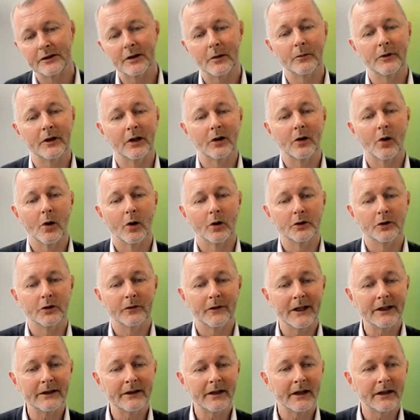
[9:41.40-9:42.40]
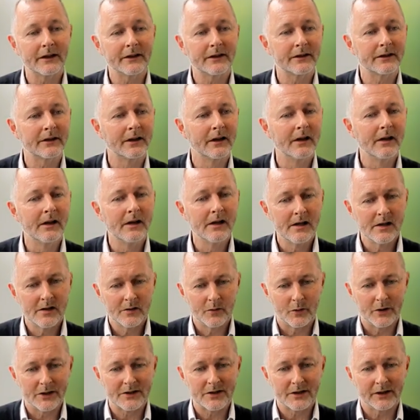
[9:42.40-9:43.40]
something called Juventas,
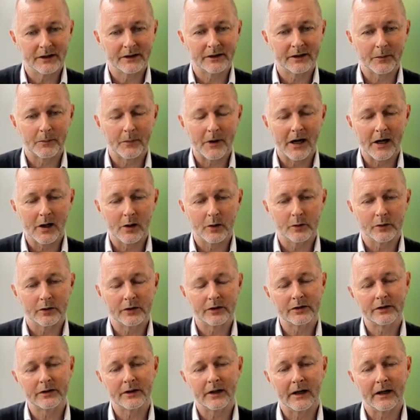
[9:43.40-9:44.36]
which is about